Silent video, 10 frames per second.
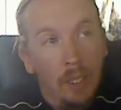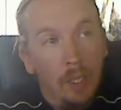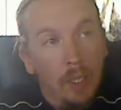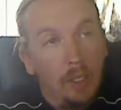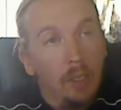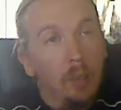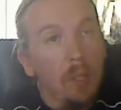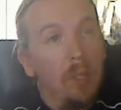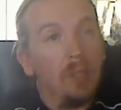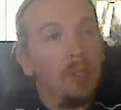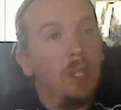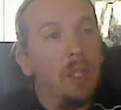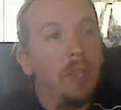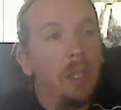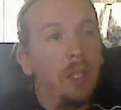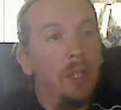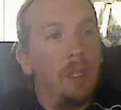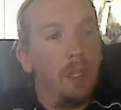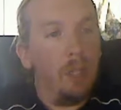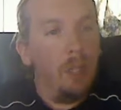it's going to be interesting if they
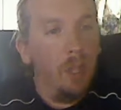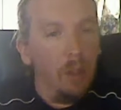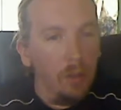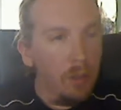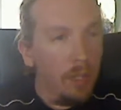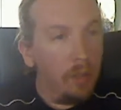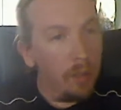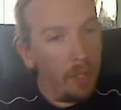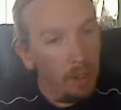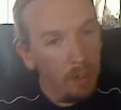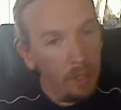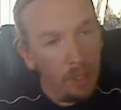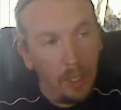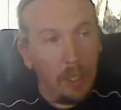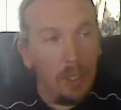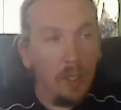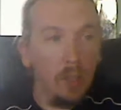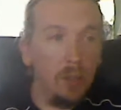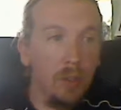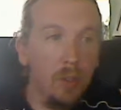you know if they do it and
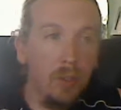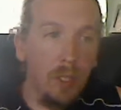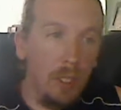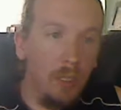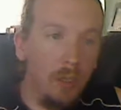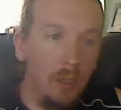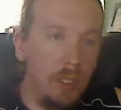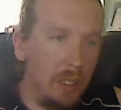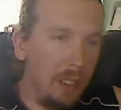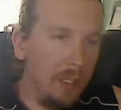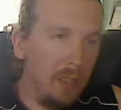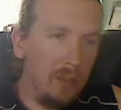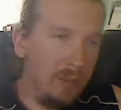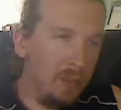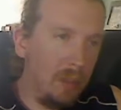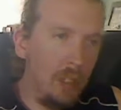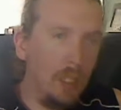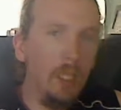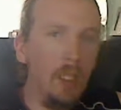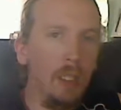also when they do it, and then
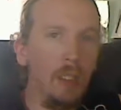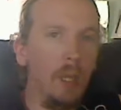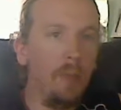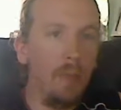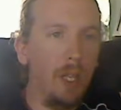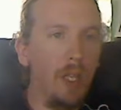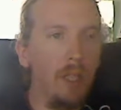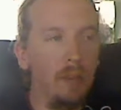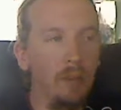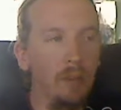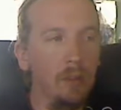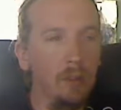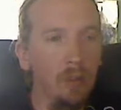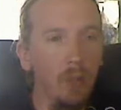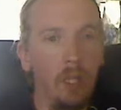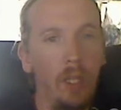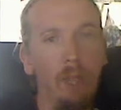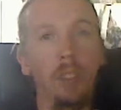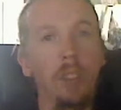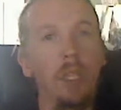again on top of that where they
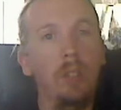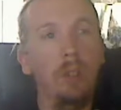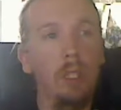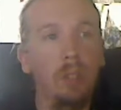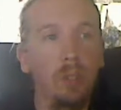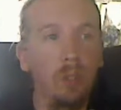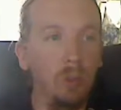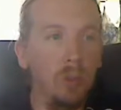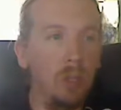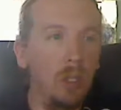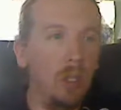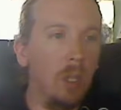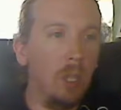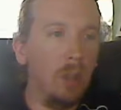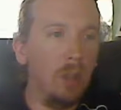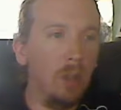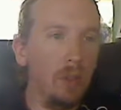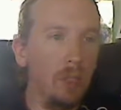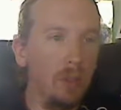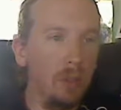reschedule it to. All of
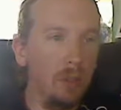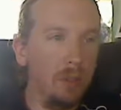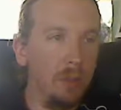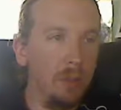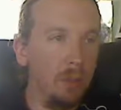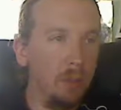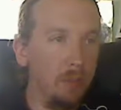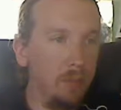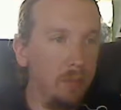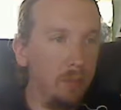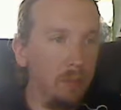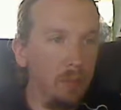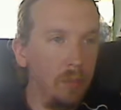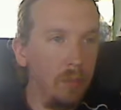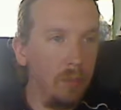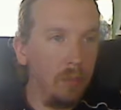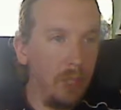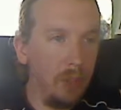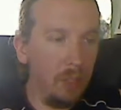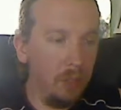those have different different
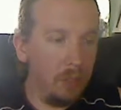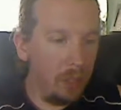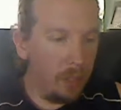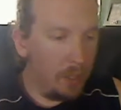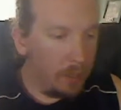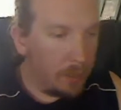outcomes. I think.